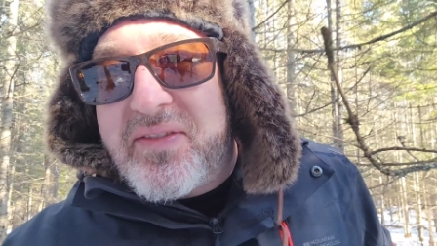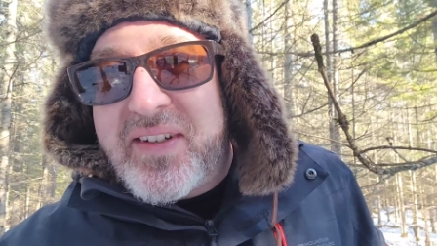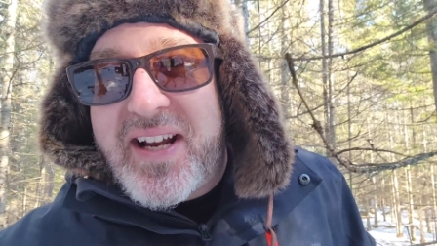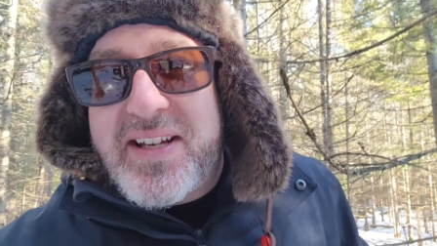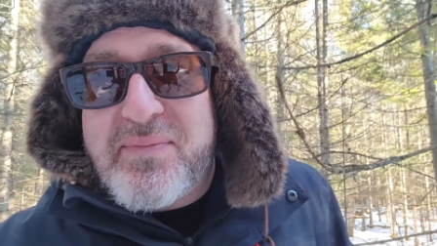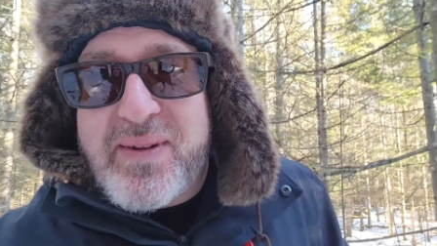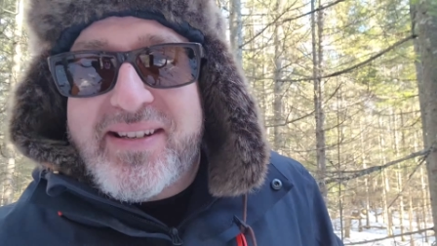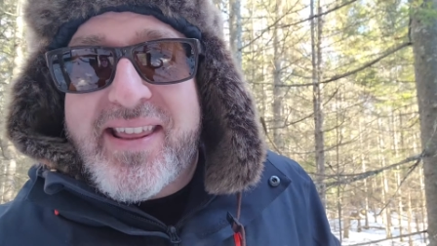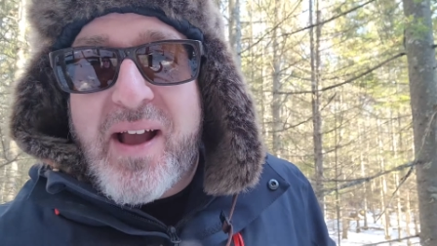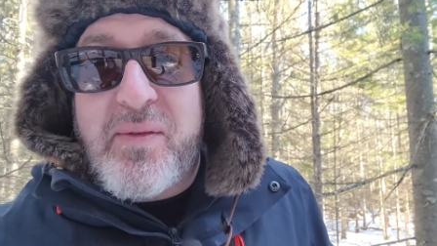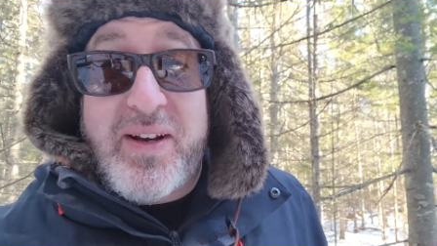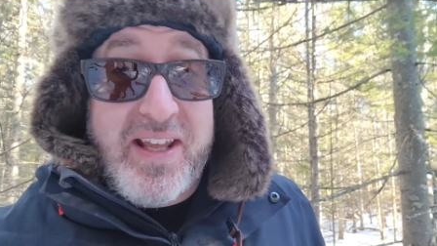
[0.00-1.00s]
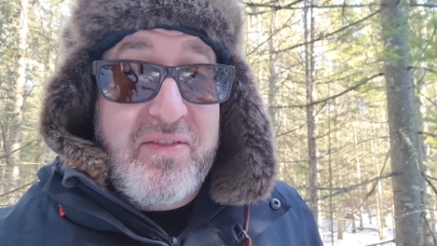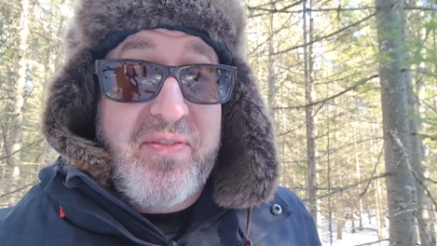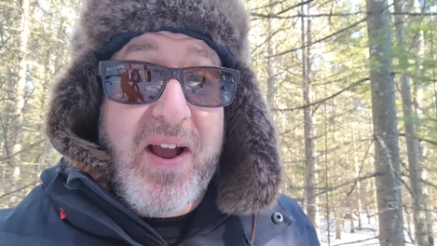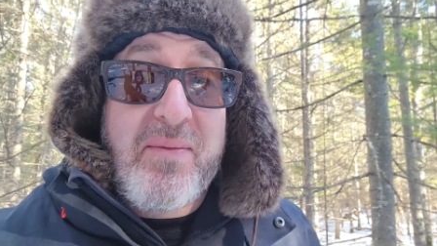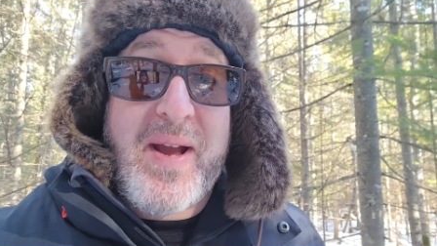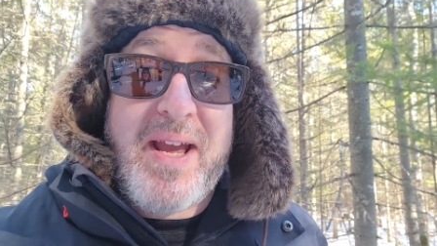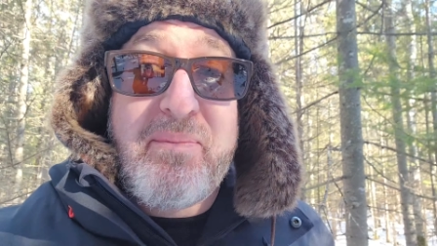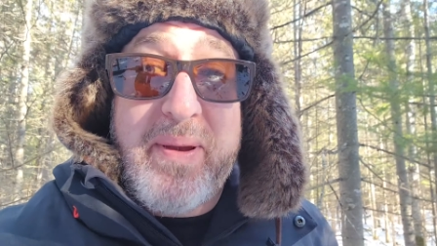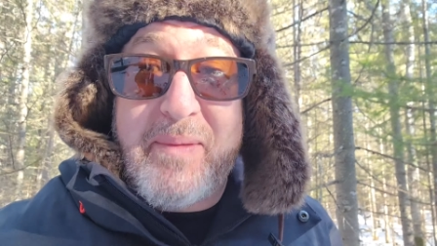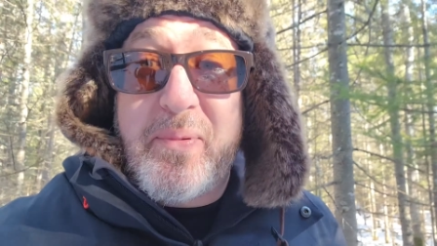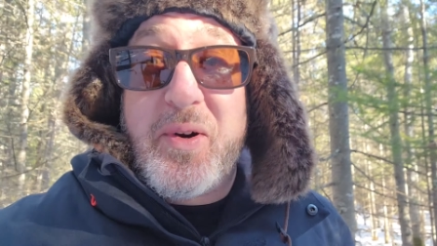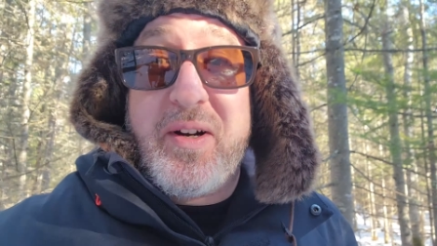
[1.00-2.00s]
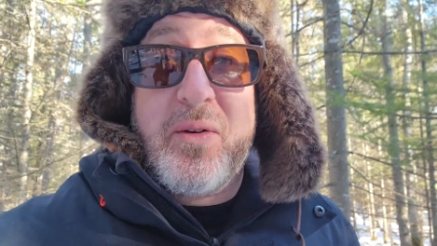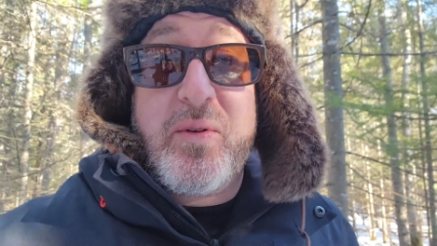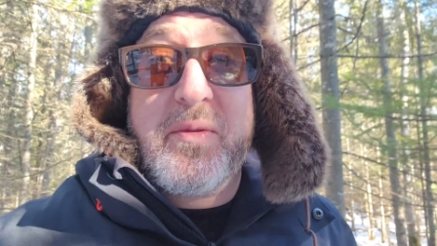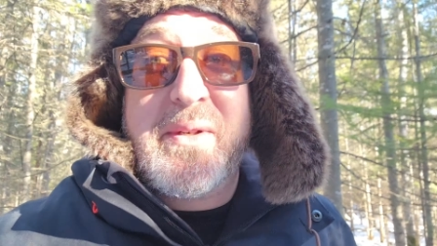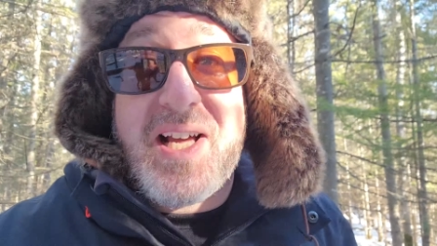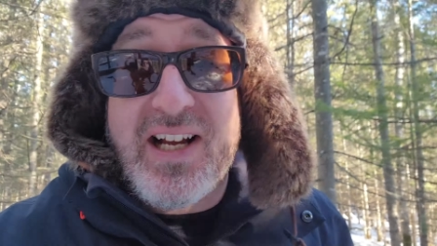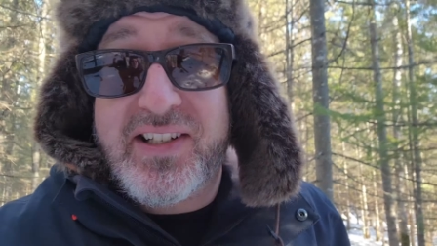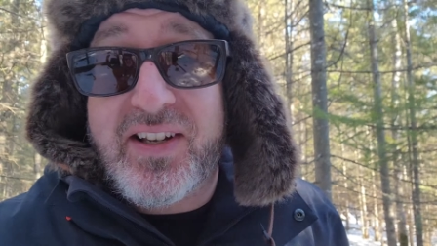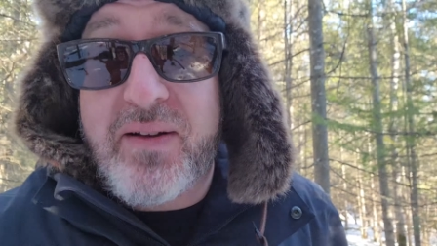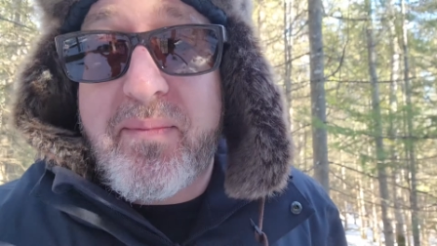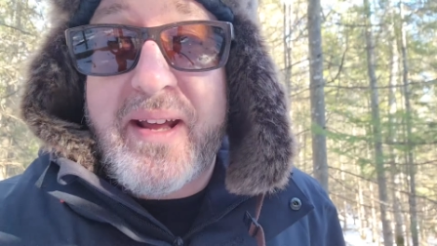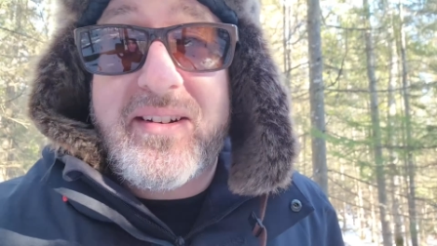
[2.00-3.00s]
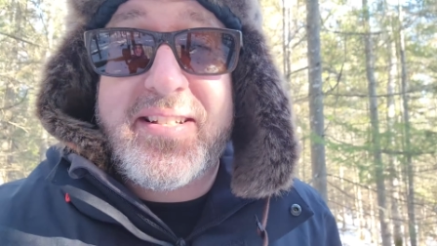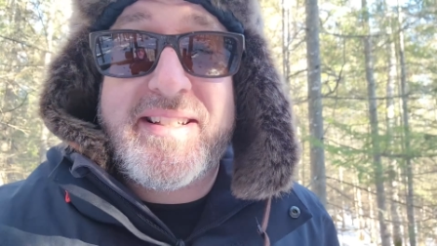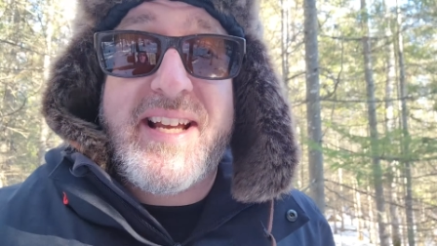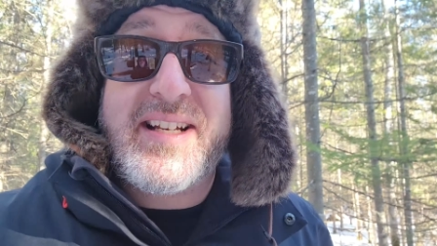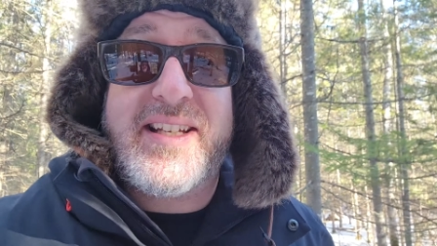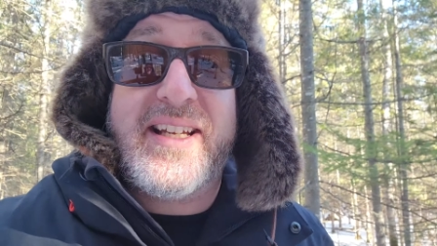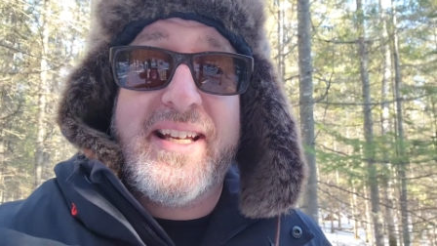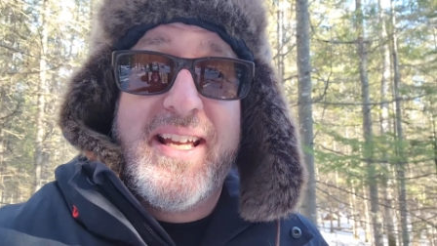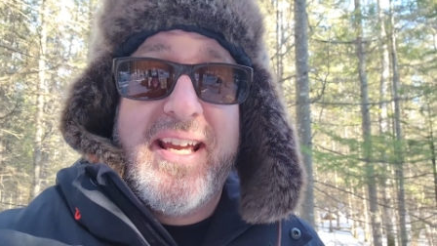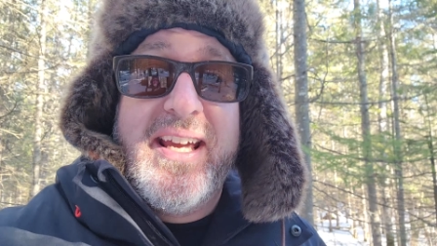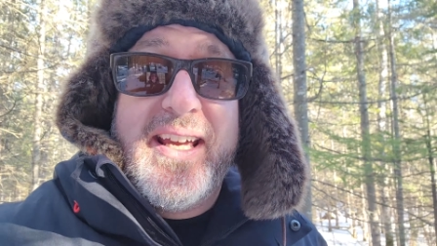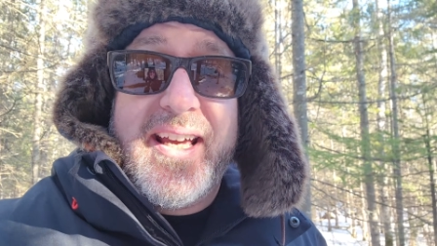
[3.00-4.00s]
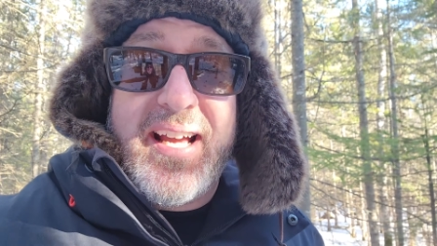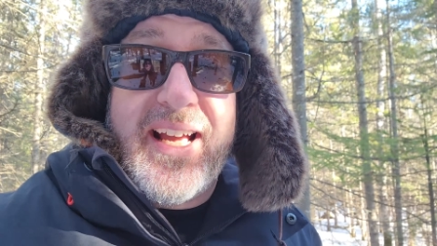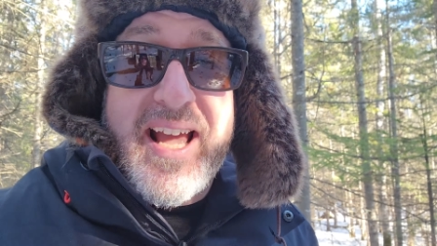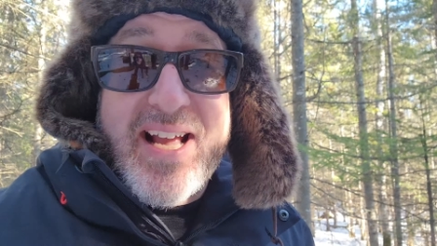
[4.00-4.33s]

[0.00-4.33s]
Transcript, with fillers: If you guys missed that one, he found my pinpointer, which we lost on a metal detecting uh,